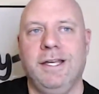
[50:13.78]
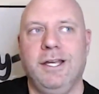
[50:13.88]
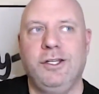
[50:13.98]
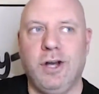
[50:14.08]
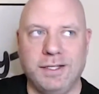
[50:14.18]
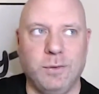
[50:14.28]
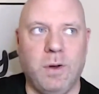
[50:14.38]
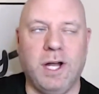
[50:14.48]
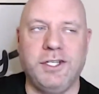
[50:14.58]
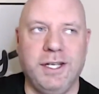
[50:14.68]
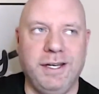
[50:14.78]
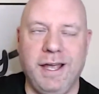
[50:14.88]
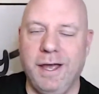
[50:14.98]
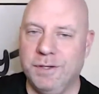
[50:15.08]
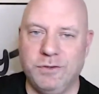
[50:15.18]
Got to watch it.
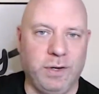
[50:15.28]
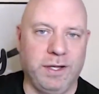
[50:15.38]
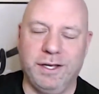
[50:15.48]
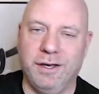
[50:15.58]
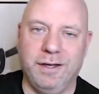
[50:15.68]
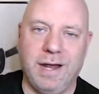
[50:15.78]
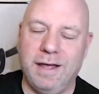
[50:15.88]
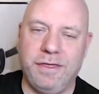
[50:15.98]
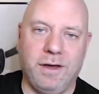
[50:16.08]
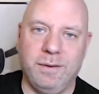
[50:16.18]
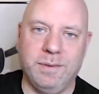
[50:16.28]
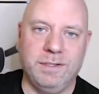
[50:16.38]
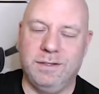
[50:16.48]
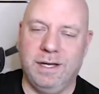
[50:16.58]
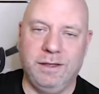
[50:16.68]
It was really good. I thought it
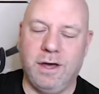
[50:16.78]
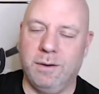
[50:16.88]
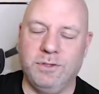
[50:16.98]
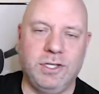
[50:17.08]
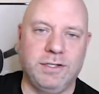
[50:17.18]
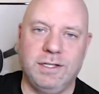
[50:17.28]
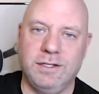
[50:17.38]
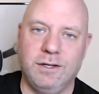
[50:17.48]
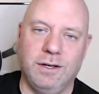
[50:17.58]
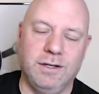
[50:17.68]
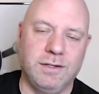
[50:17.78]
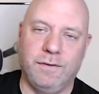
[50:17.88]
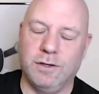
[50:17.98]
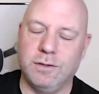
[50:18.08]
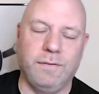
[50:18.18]
was just as good as the
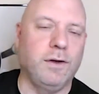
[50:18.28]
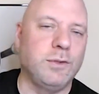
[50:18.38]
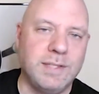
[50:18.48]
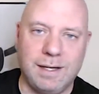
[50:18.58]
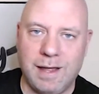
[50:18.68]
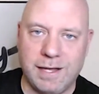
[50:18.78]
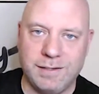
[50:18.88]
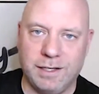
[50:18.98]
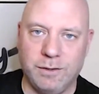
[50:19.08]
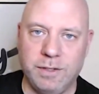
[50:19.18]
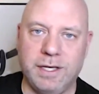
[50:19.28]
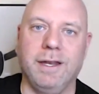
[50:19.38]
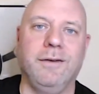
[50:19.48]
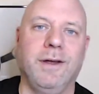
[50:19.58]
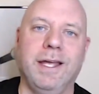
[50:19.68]
first one. The first one's a classic. Who are you
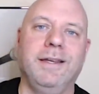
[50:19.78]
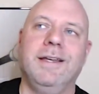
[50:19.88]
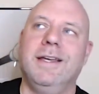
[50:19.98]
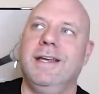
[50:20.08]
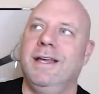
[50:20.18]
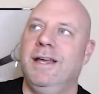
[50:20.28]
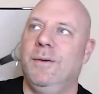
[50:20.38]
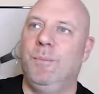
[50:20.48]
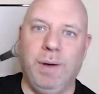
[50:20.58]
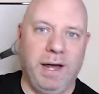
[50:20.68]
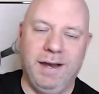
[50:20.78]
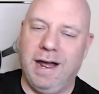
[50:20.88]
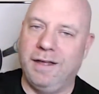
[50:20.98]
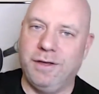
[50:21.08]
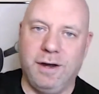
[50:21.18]
kidding, right? But
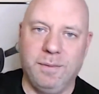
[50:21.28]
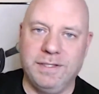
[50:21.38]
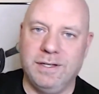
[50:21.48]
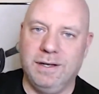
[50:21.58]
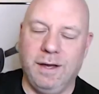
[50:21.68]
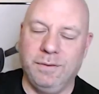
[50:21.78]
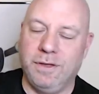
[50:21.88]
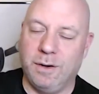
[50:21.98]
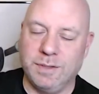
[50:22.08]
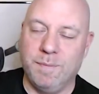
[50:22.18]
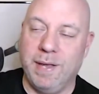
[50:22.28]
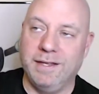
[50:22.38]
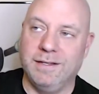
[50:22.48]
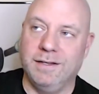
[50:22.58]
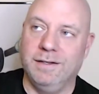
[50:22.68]
I thought it was
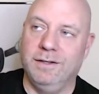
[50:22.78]
amazing.